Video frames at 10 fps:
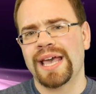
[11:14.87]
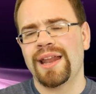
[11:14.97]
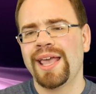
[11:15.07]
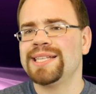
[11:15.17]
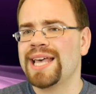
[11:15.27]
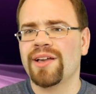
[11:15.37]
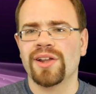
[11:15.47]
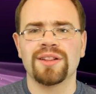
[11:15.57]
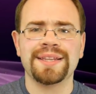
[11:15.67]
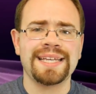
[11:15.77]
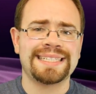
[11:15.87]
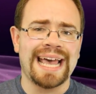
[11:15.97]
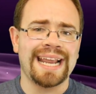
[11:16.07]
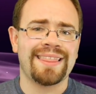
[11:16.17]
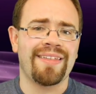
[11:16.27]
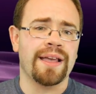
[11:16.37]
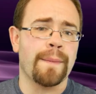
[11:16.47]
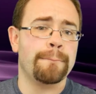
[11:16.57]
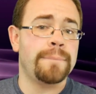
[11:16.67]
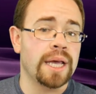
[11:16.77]
And is that going to lead to anything
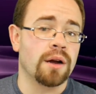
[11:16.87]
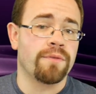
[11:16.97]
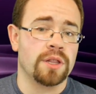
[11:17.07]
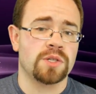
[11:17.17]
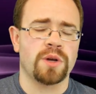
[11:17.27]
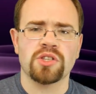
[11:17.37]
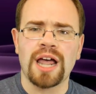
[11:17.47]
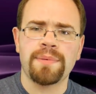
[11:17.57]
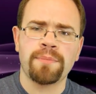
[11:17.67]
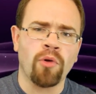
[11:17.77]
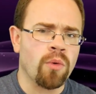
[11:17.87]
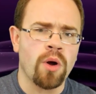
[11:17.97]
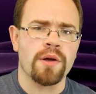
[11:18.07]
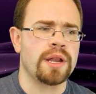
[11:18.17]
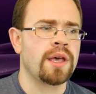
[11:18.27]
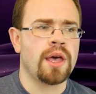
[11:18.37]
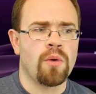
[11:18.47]
bigger for the Switch? A lot of people are worried.